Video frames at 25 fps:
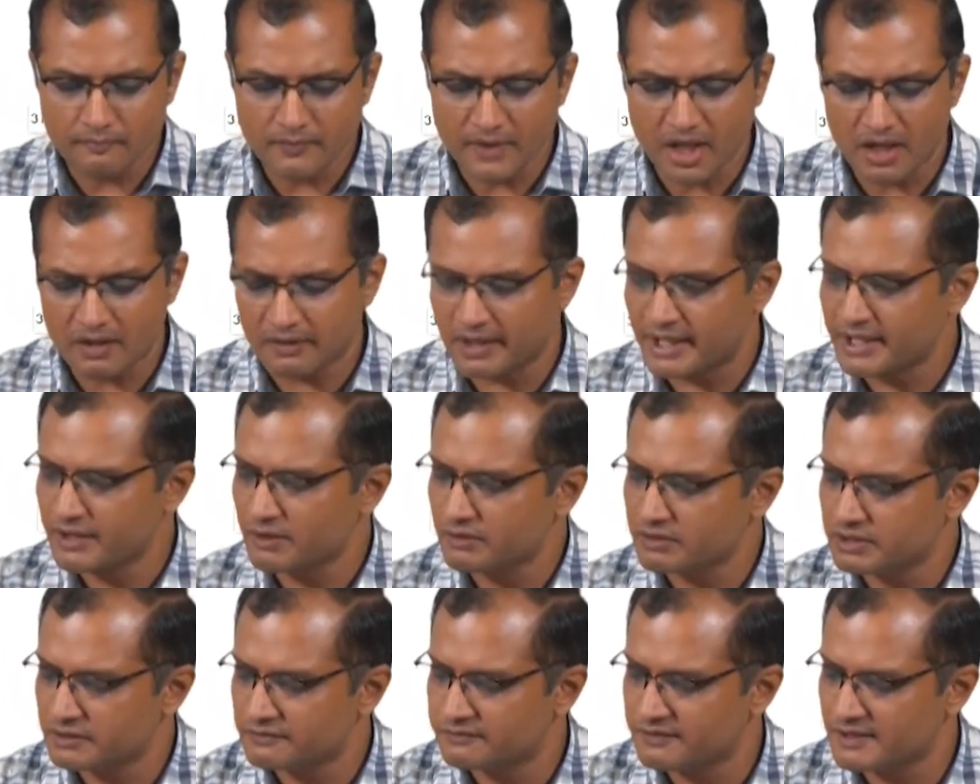write down
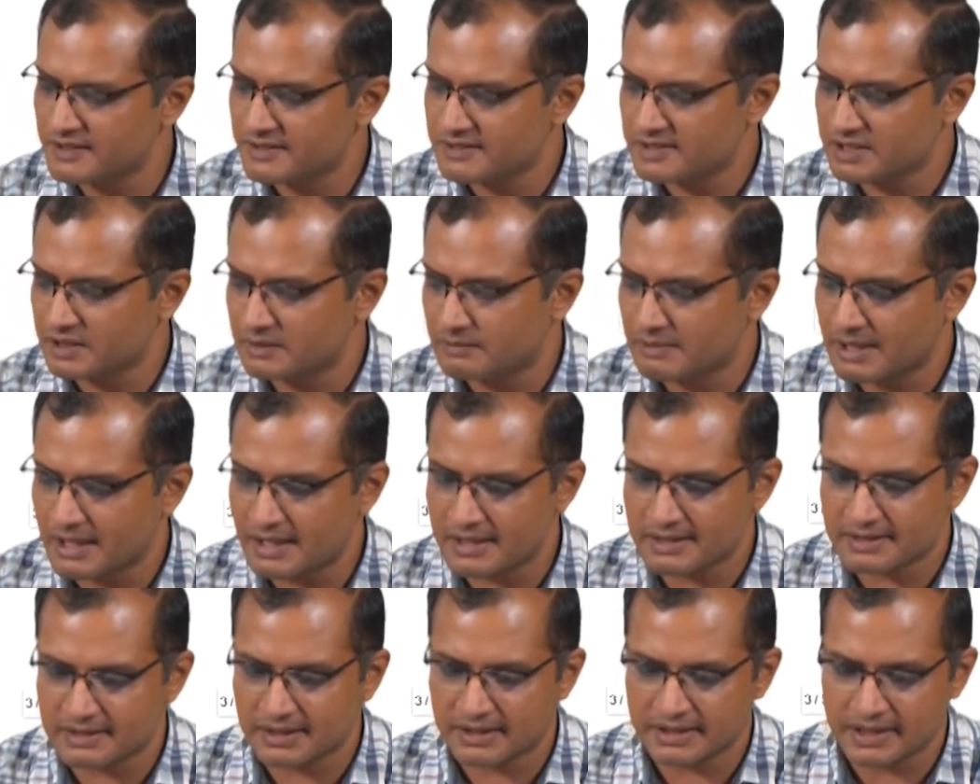the first term
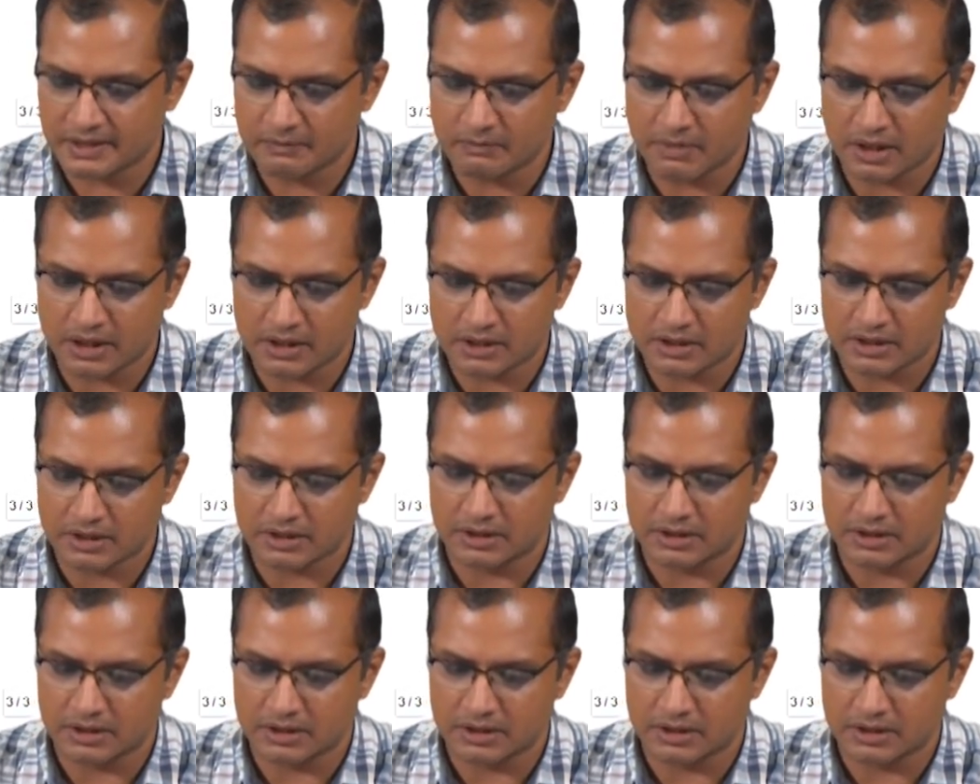as nothing but